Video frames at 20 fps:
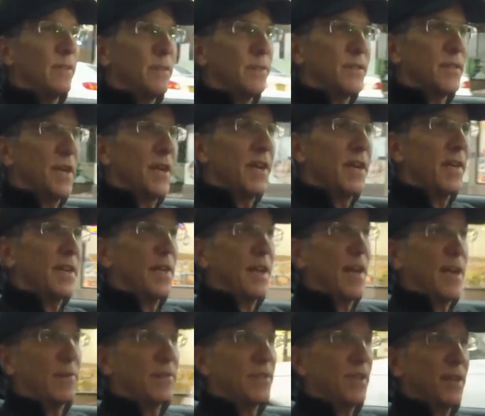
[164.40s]
Staying on the
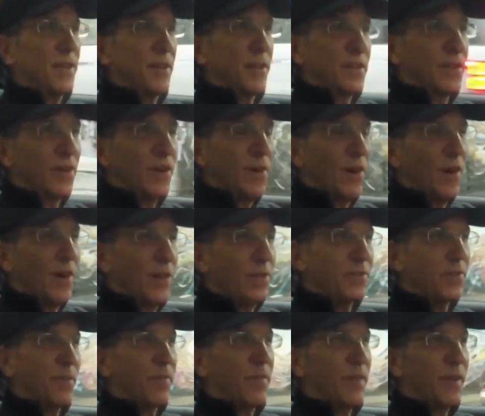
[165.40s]
outside of the car, I
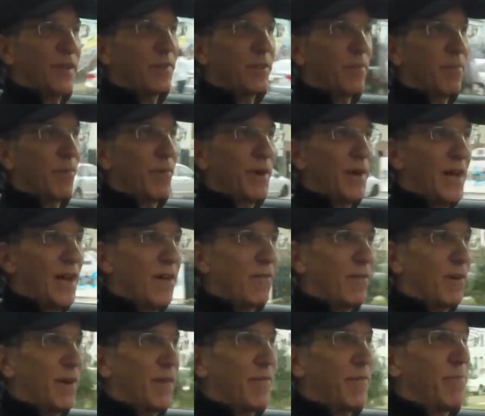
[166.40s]
also failed to point out
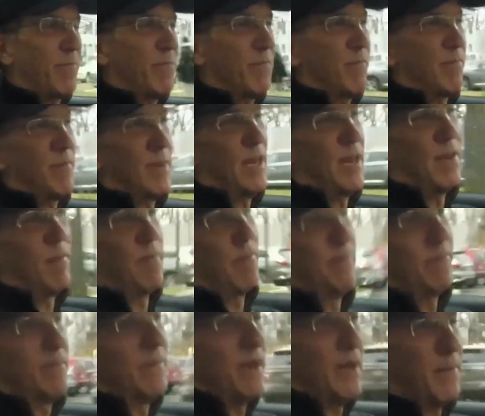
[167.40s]
what
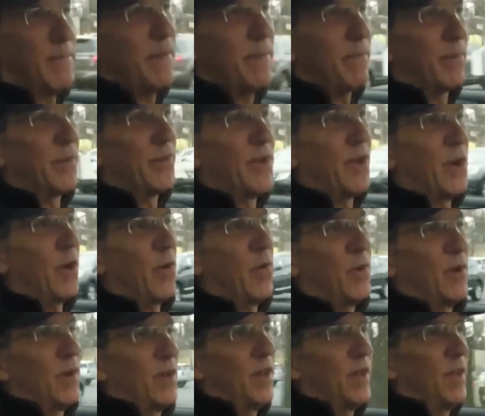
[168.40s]
many people know,
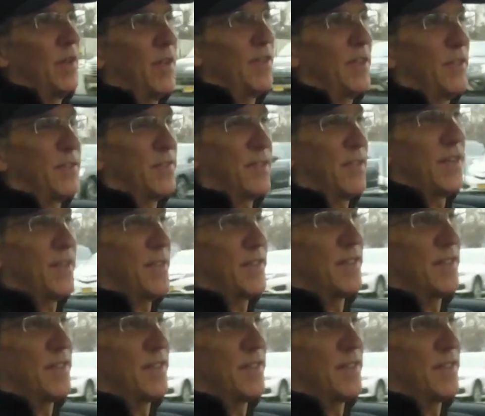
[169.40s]
is that